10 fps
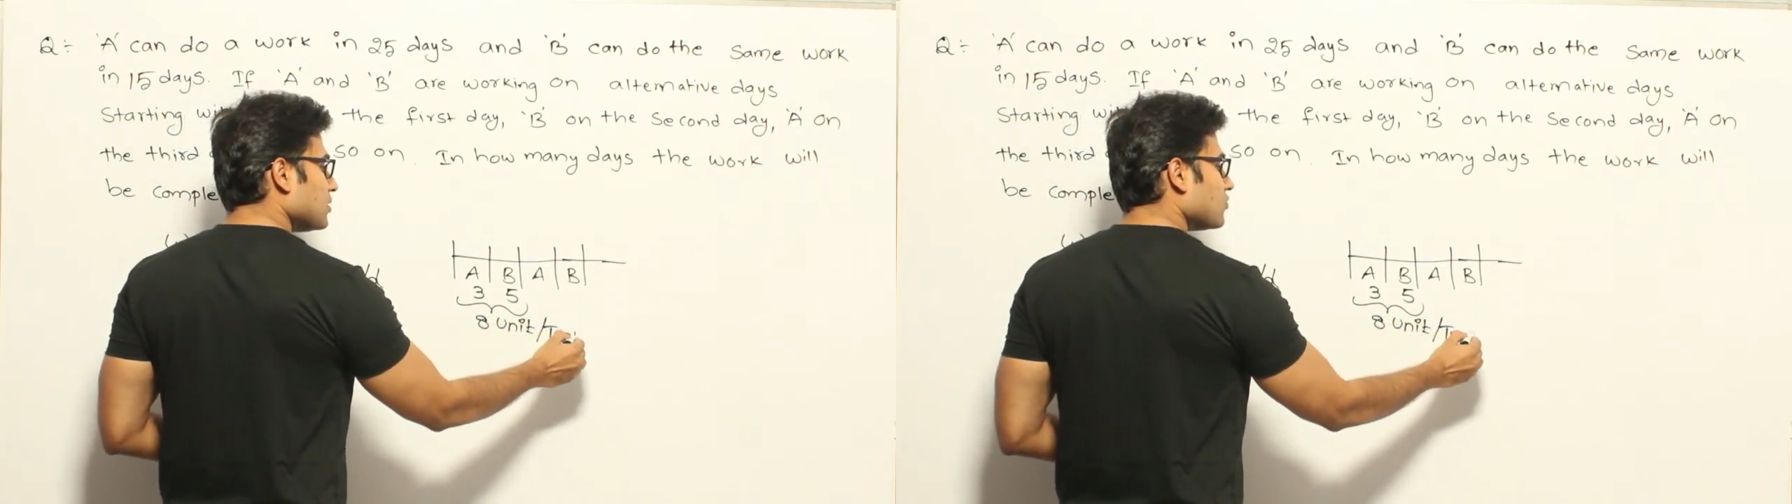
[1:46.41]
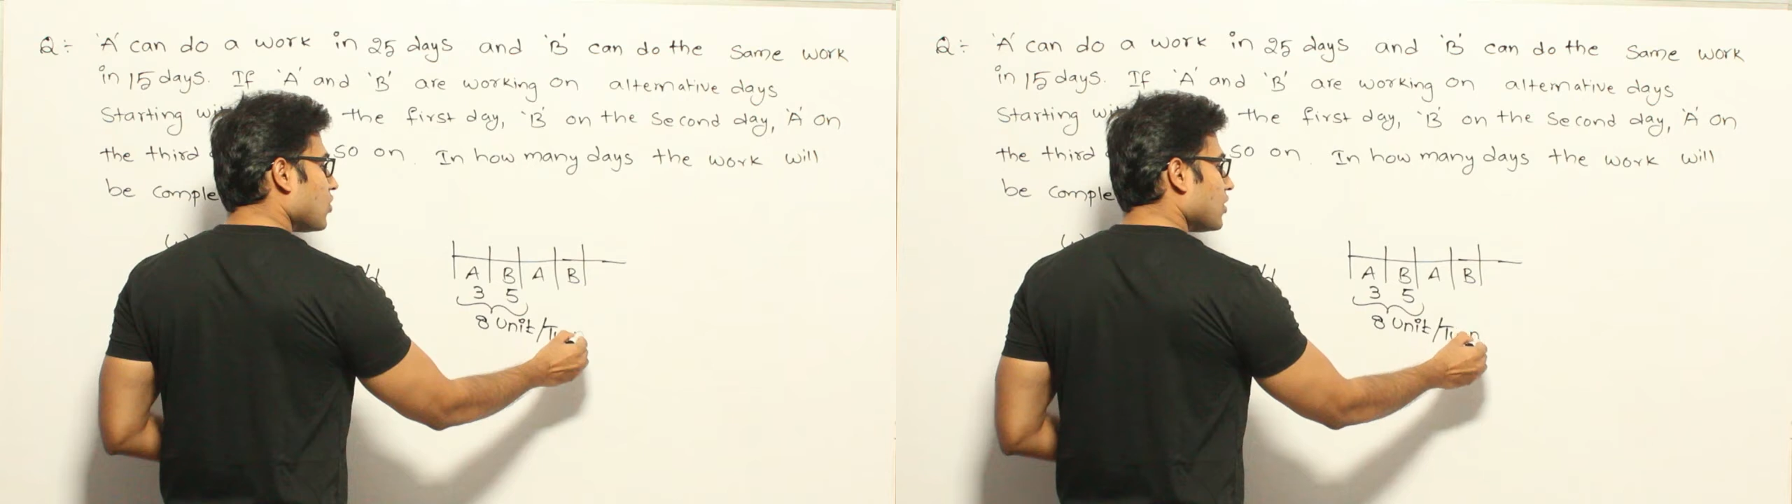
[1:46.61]

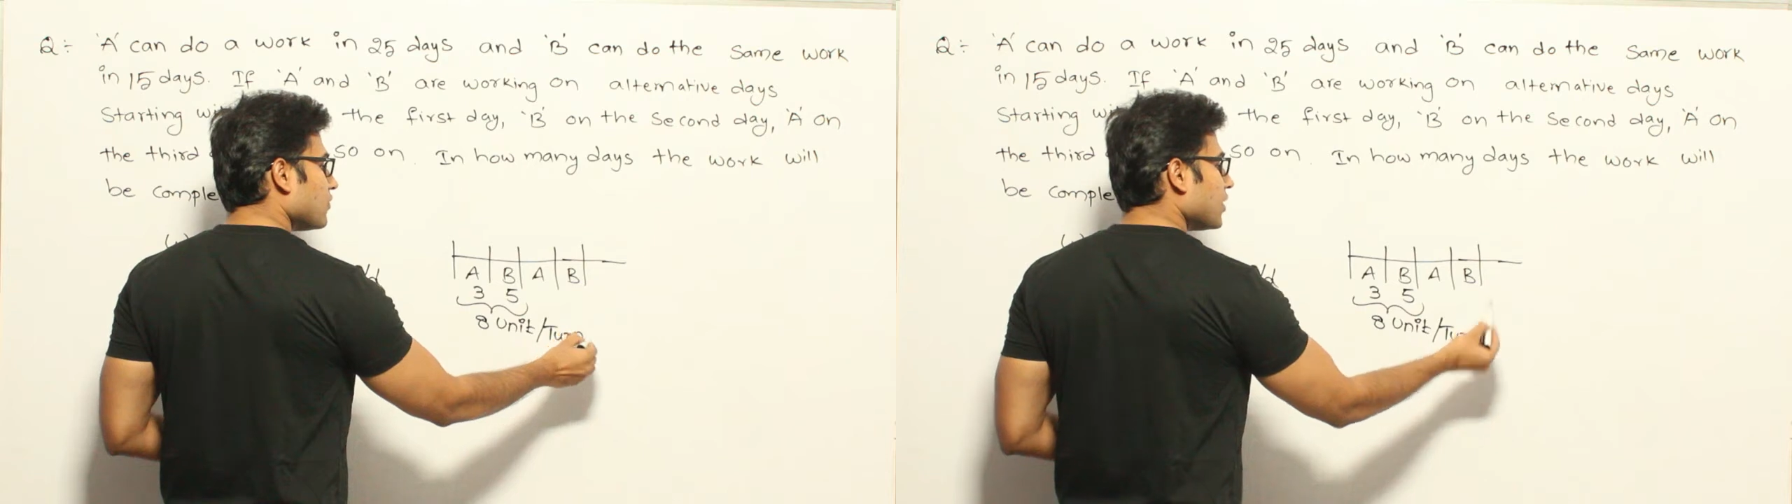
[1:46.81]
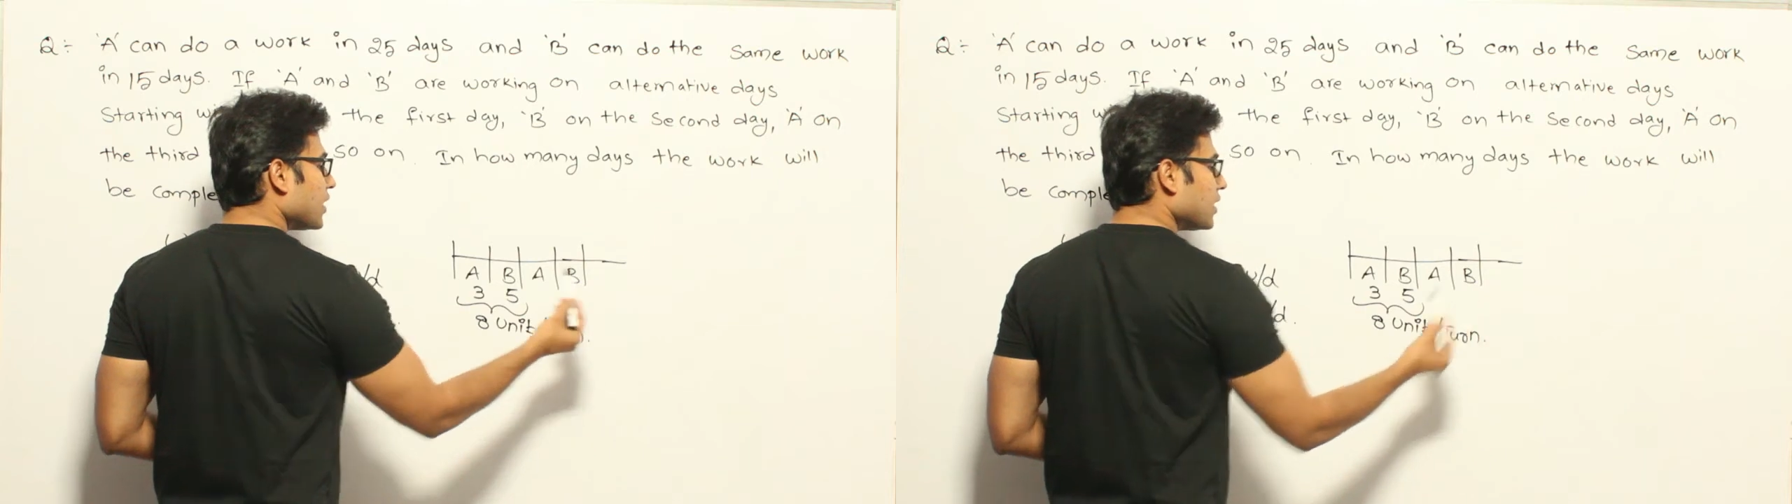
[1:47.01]
is
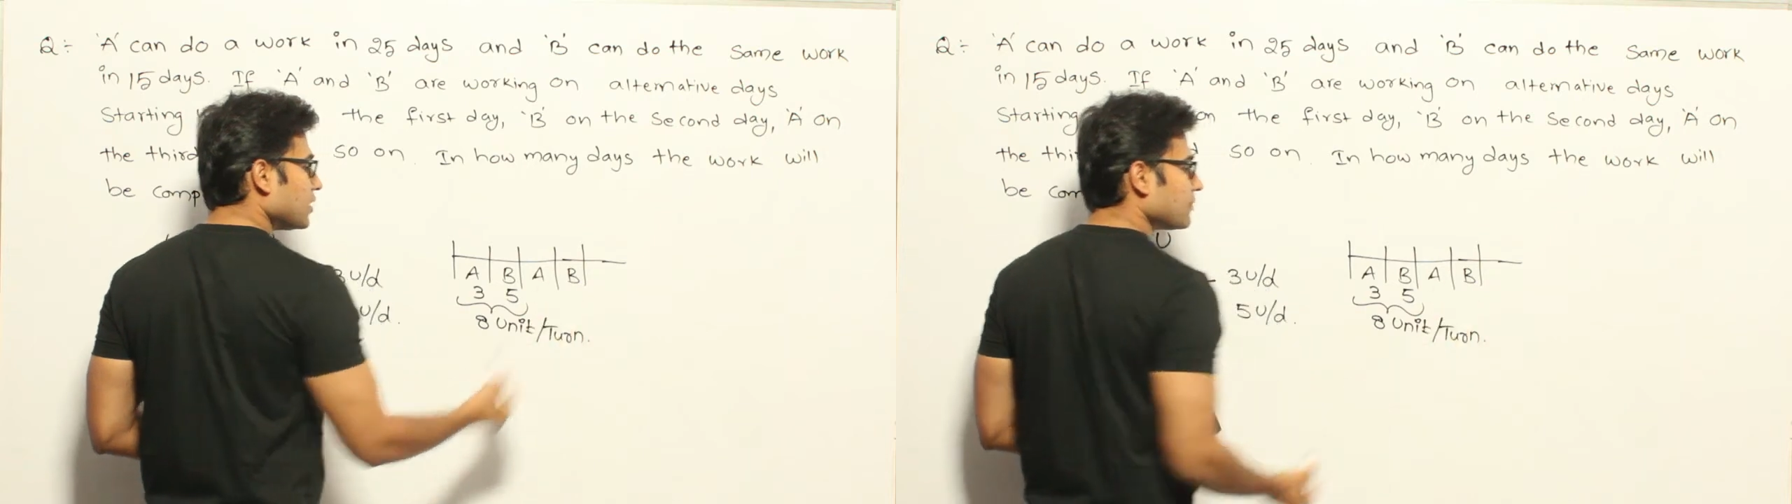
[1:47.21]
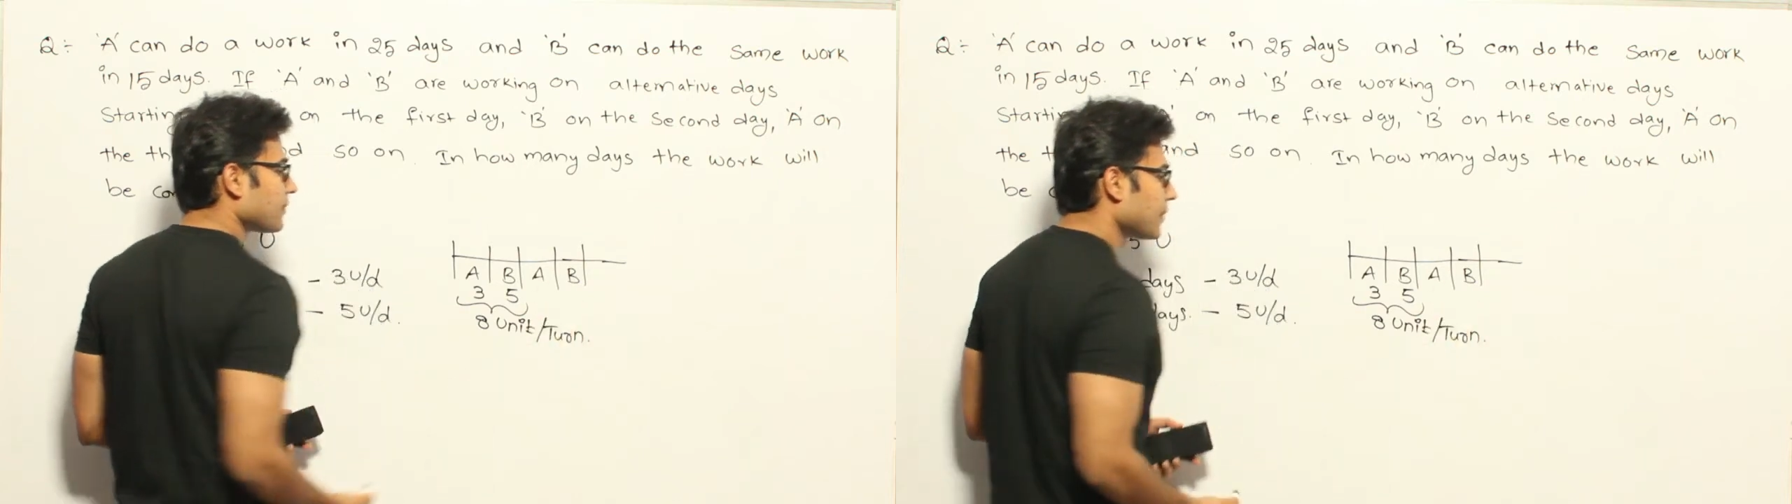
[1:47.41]
what we are
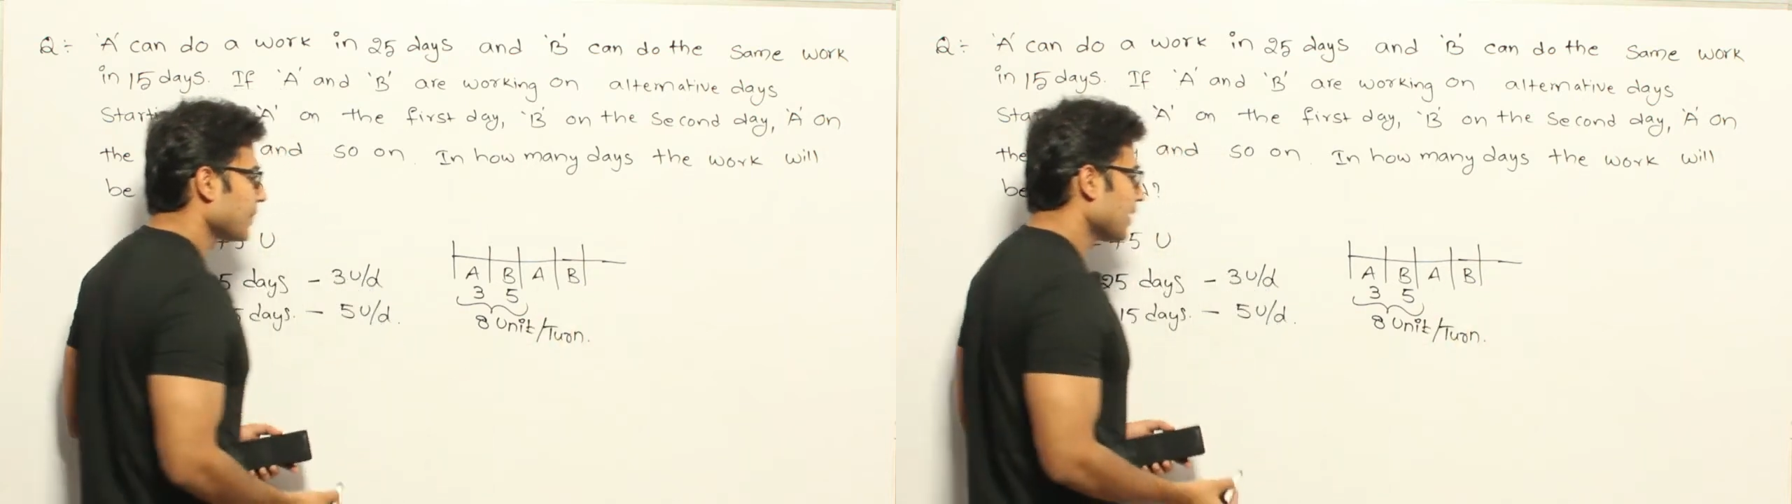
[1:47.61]
getting.